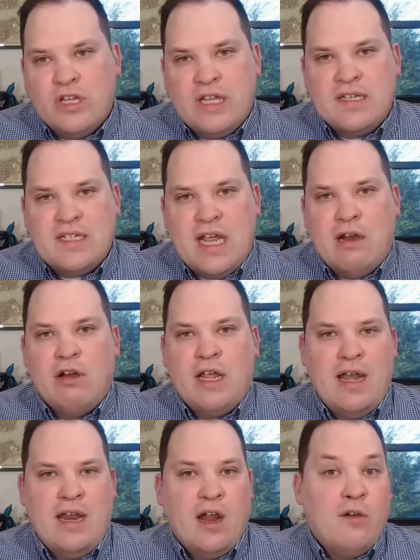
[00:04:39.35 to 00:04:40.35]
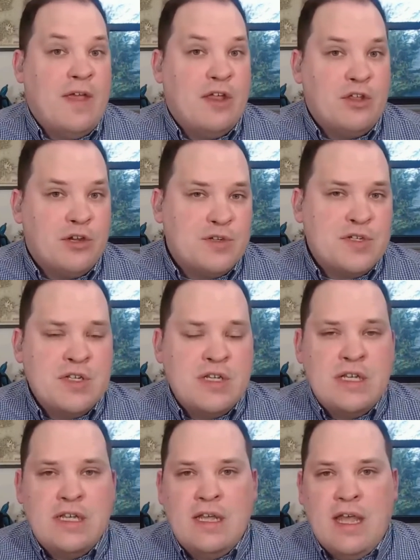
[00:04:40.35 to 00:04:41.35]
really interrogating our failures
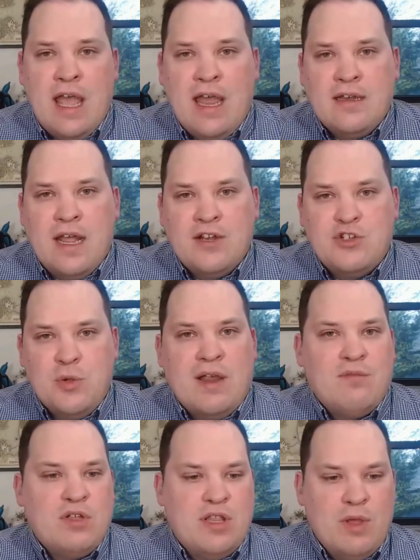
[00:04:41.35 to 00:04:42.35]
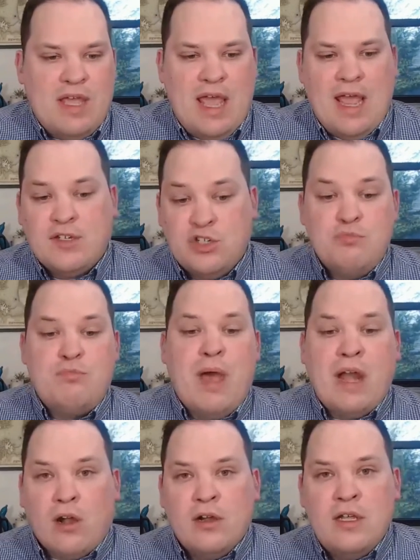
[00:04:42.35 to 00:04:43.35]
and, and doing everything we can to do
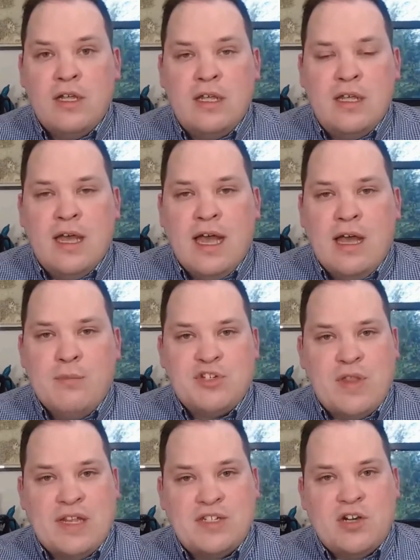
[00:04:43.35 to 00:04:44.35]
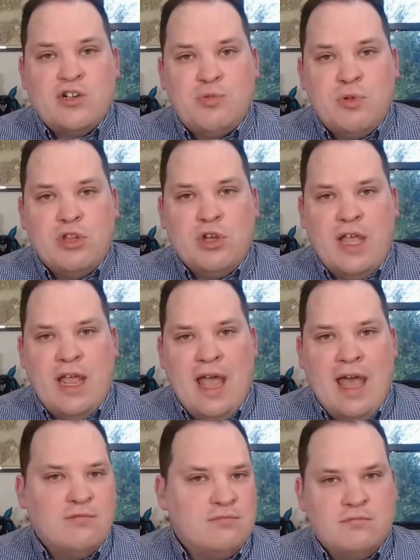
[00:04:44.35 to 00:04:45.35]
better. Um, and so that starts with looking
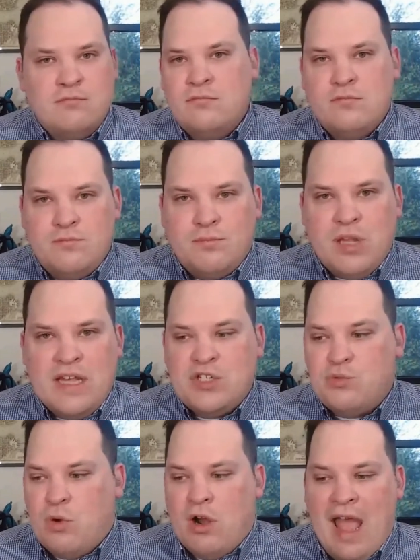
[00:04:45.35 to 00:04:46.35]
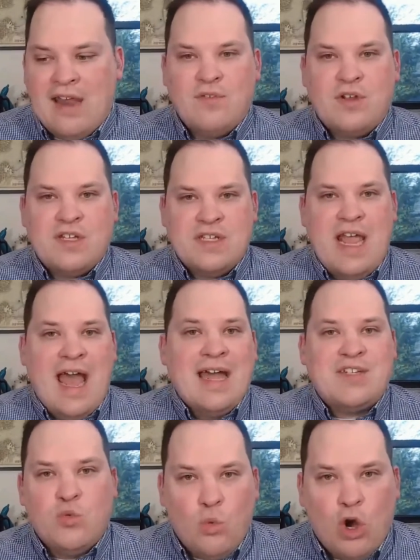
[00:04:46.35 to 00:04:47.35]
at places where advocacy
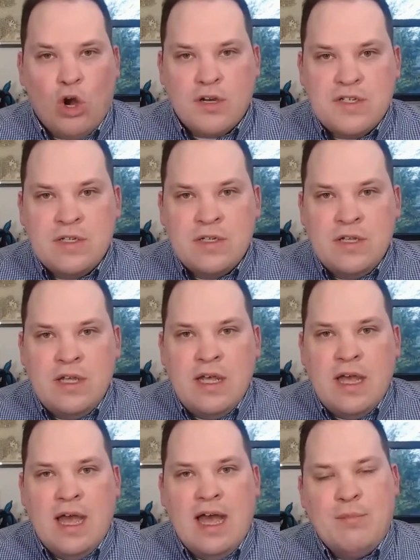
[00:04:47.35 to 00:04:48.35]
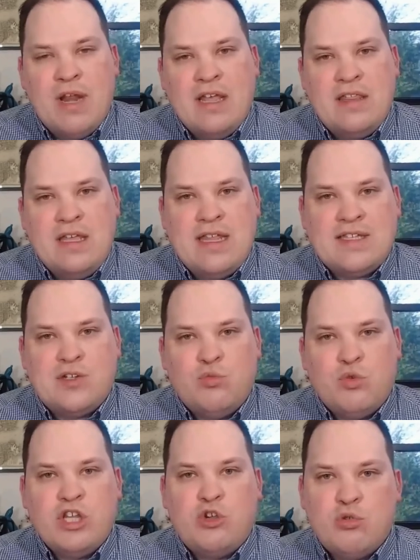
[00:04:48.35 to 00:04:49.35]
hasn't worked. Um, and I think that's a
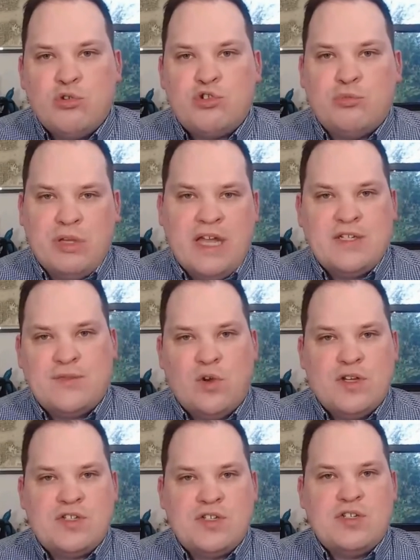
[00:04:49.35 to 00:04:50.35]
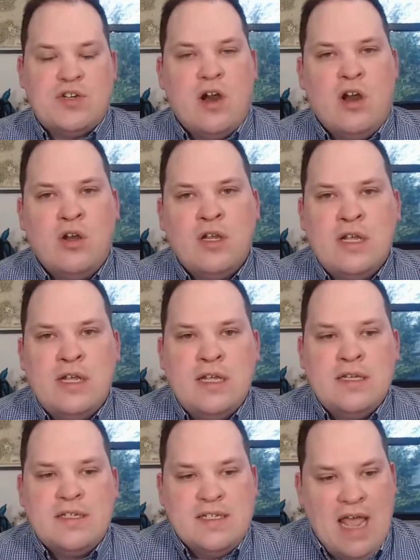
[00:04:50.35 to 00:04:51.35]
really crucial place for us to start
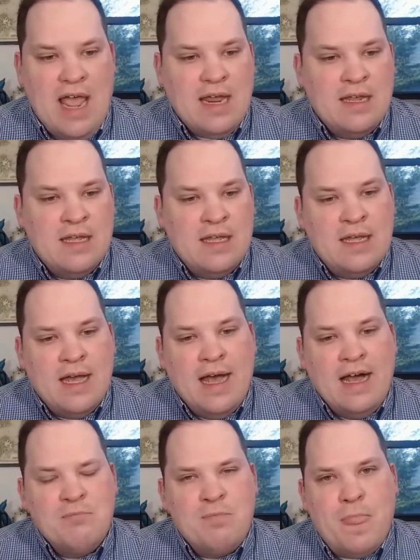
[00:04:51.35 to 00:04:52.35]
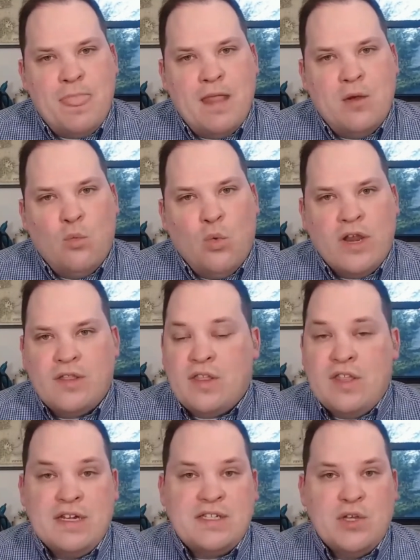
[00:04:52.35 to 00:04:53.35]
today. Um, one of
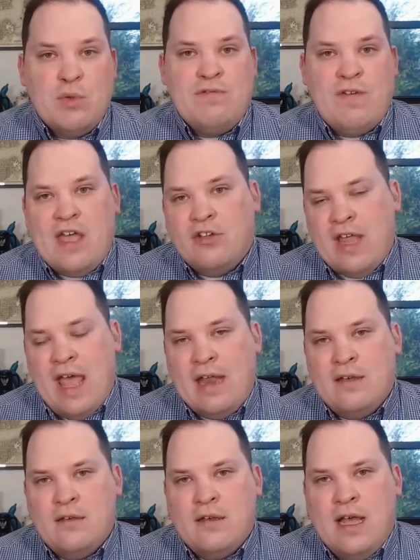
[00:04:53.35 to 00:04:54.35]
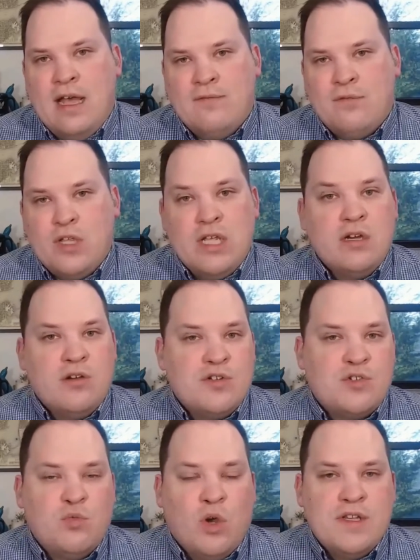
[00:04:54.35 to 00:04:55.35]
the things that we failed at uh, for
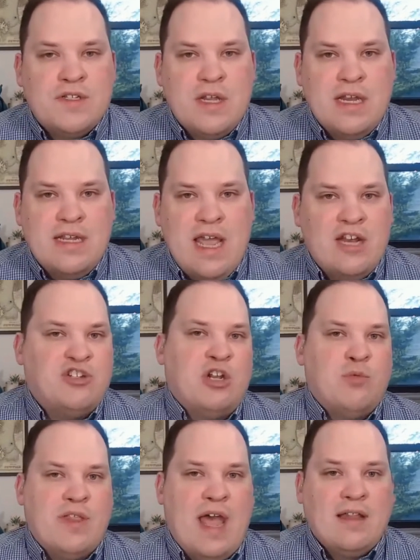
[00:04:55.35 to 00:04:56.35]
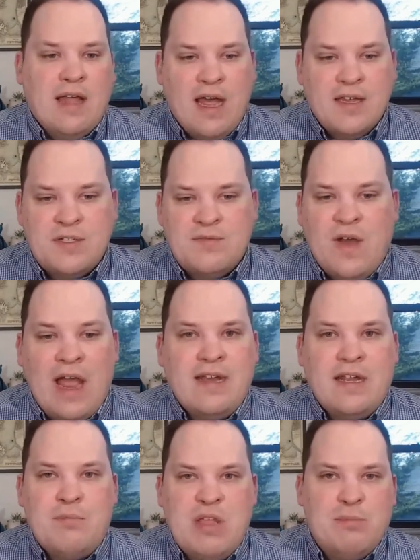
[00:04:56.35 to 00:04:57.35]
years was engaging with allies,
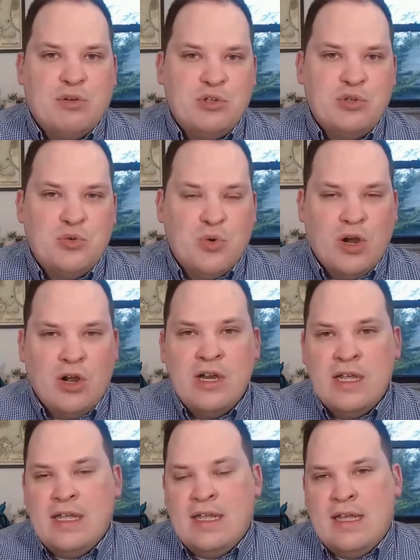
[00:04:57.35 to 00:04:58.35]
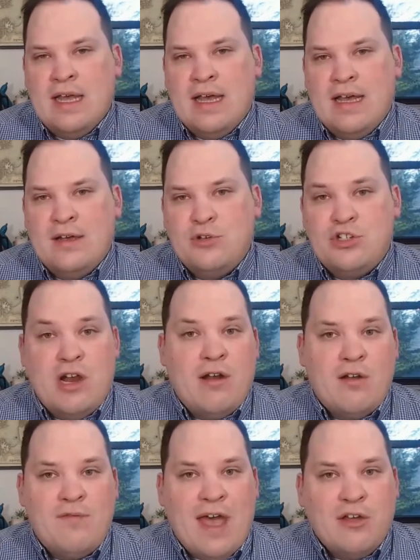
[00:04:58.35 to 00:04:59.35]
finding people who were uh, who
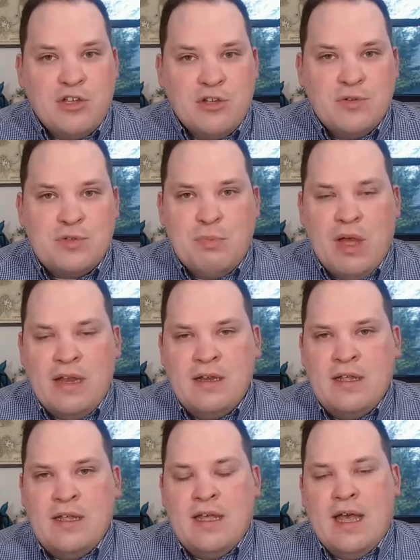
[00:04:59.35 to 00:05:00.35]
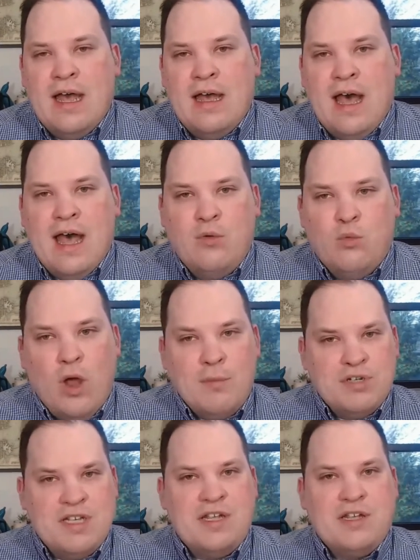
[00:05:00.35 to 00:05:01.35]
shared our values, but uh, on
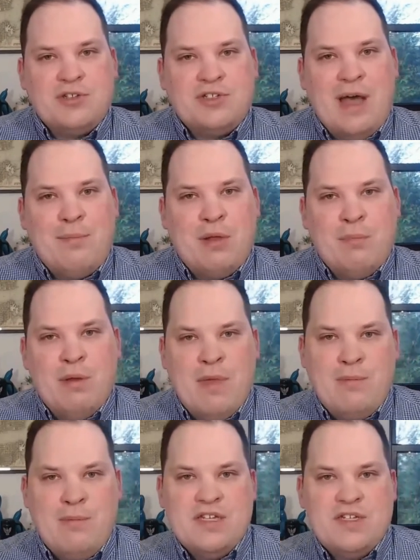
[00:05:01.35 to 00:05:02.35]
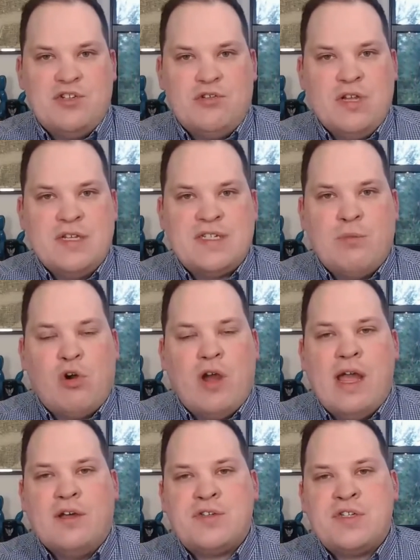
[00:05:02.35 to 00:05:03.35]
one particular topic, but maybe disagreed
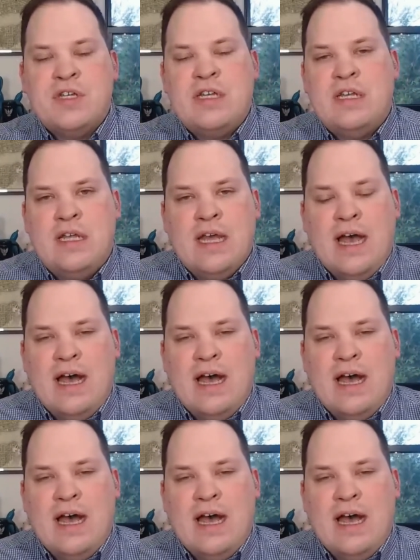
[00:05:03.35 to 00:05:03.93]
somewhere else,